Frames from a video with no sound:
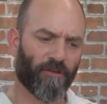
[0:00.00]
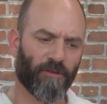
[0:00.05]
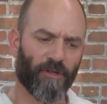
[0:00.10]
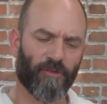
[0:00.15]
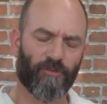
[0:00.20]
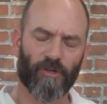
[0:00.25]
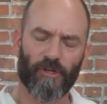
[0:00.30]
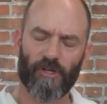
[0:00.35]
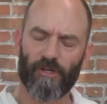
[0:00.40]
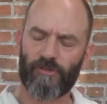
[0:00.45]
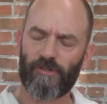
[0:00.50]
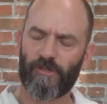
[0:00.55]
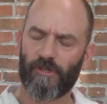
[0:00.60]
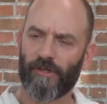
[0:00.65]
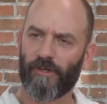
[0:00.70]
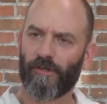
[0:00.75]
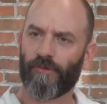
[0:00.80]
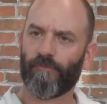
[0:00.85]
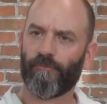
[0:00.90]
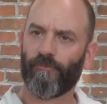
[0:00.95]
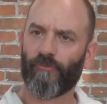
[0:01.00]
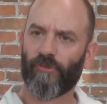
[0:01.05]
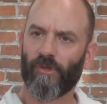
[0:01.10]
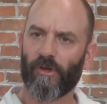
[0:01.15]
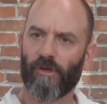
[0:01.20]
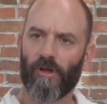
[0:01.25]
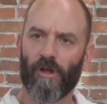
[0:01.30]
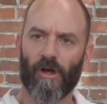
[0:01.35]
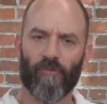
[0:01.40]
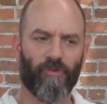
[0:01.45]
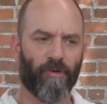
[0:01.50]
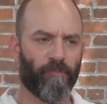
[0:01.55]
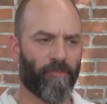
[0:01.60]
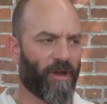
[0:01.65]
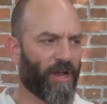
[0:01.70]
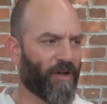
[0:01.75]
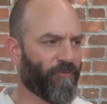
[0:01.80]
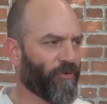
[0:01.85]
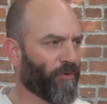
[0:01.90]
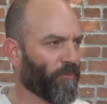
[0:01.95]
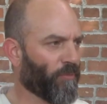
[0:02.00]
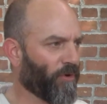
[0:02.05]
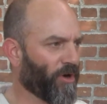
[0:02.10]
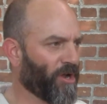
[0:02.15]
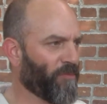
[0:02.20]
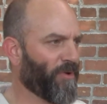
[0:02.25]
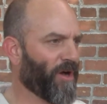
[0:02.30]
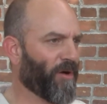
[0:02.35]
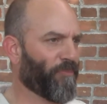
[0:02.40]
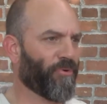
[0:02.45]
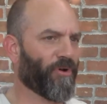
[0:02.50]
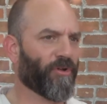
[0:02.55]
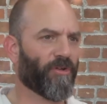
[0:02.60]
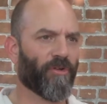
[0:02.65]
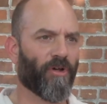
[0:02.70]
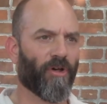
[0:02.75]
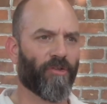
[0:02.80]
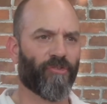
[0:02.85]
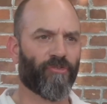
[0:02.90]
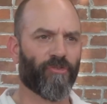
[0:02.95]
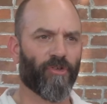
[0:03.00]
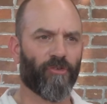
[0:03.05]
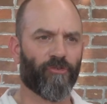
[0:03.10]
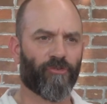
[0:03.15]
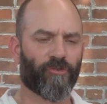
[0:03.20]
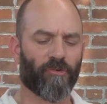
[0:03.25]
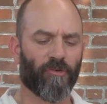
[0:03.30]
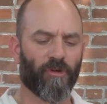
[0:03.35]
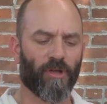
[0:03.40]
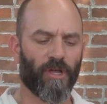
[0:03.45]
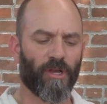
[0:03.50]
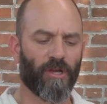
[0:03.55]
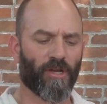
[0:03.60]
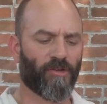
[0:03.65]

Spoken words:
is an issue. So, if I'm not having to worry about putting on sunscreen,